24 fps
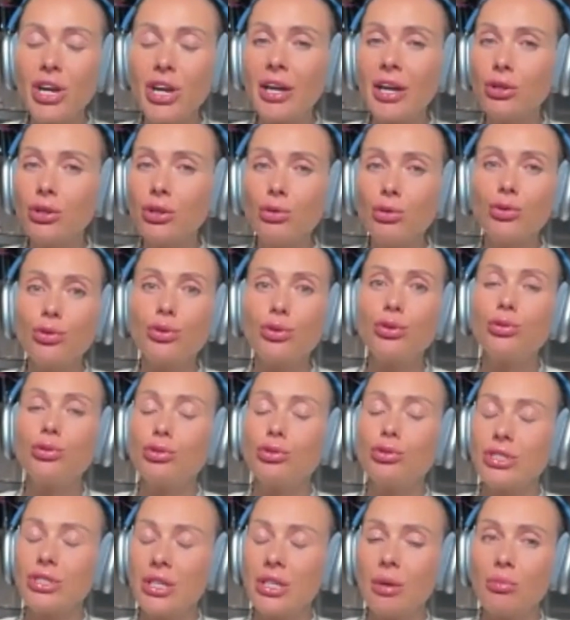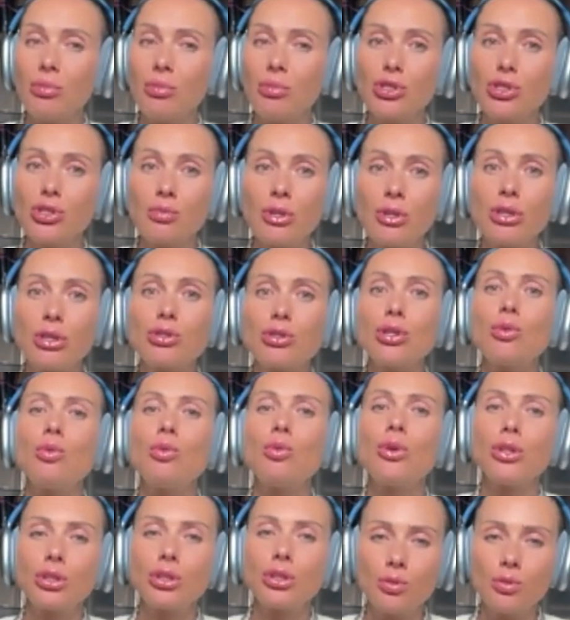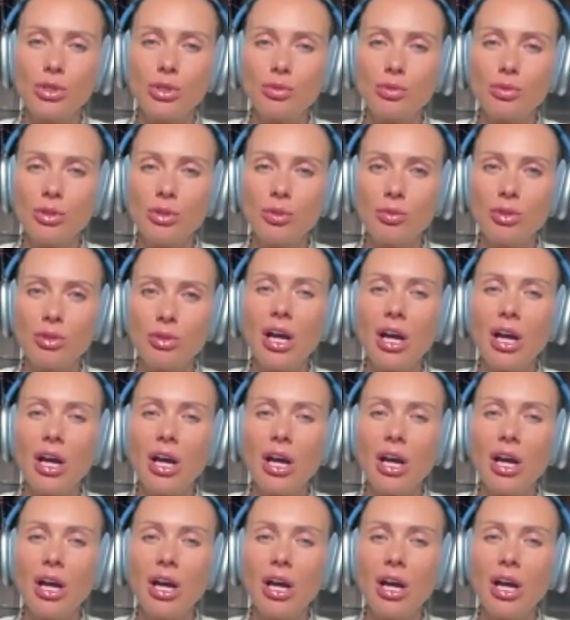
I know those numbers because I worked with people.